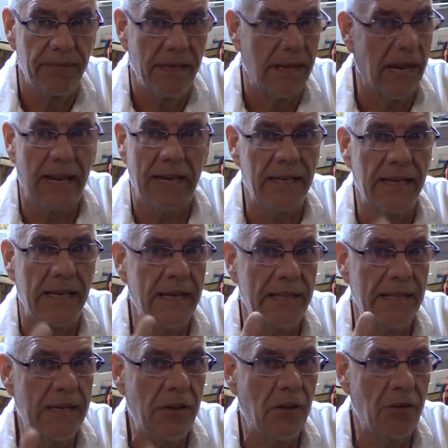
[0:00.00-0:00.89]
And
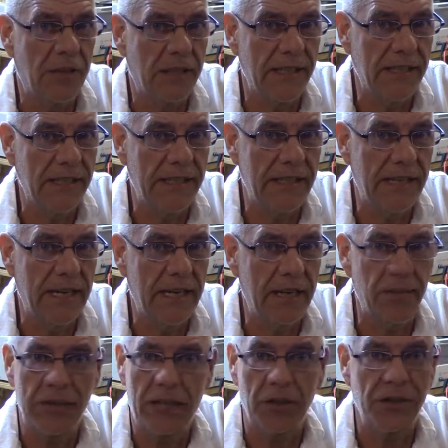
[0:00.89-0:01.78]
they don't clean the
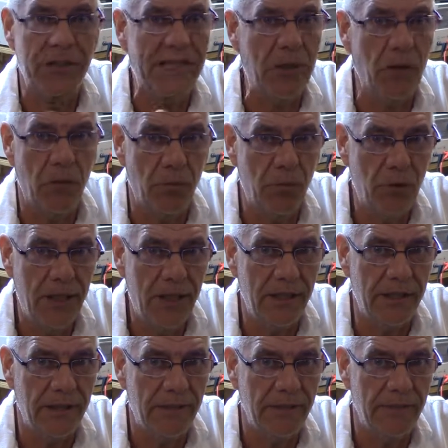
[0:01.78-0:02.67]
air because they don't
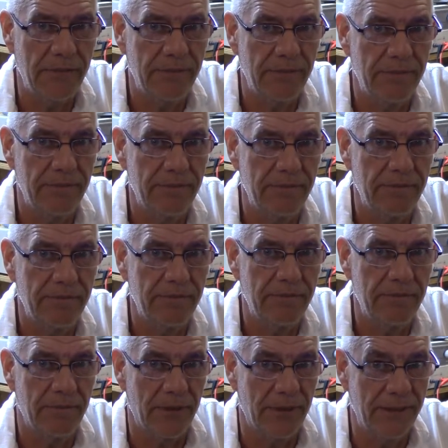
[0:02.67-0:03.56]
breathe,
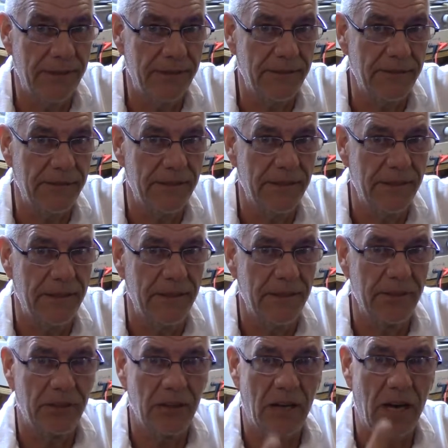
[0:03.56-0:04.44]
right?
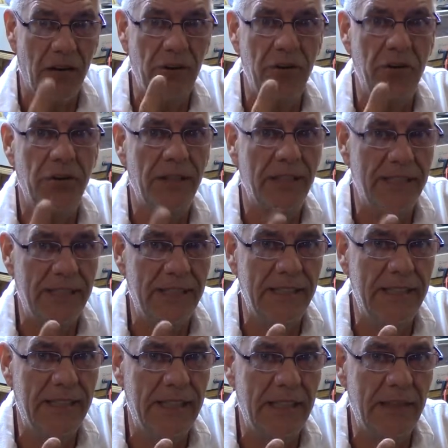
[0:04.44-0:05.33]
So how are you going to clean
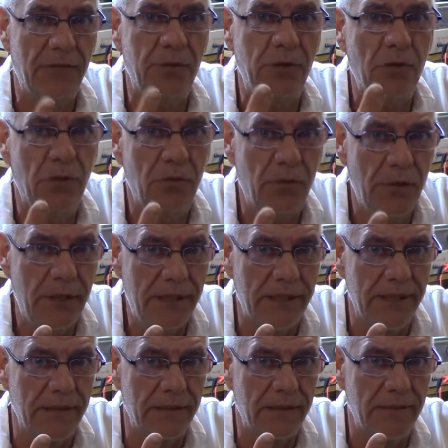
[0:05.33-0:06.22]
the air if you don't breathe
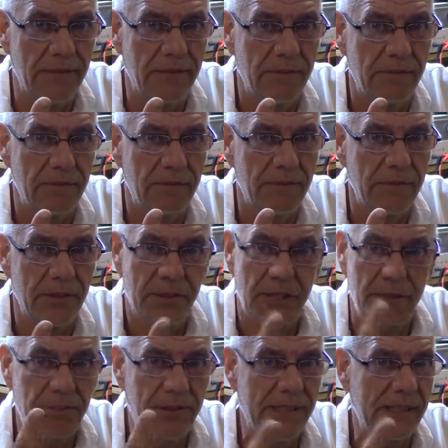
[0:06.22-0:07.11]
it?
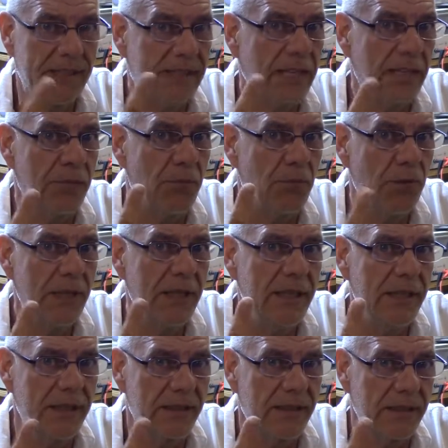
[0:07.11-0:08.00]
Something has got to
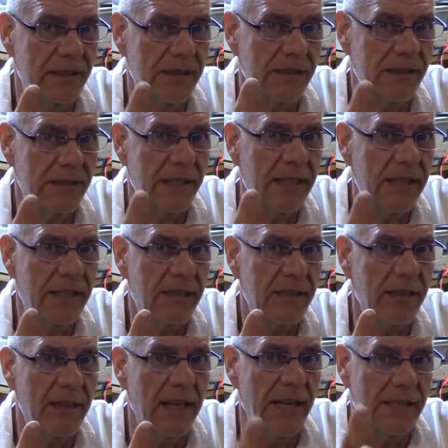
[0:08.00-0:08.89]
breathe this
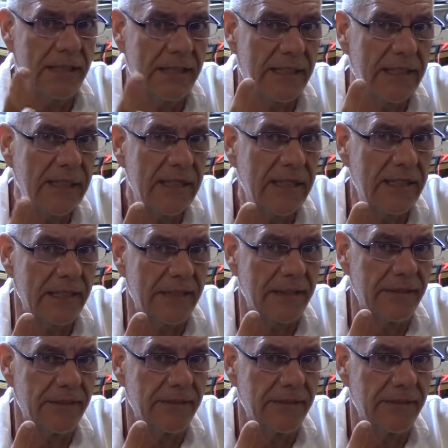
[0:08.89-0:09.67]
air and clean it.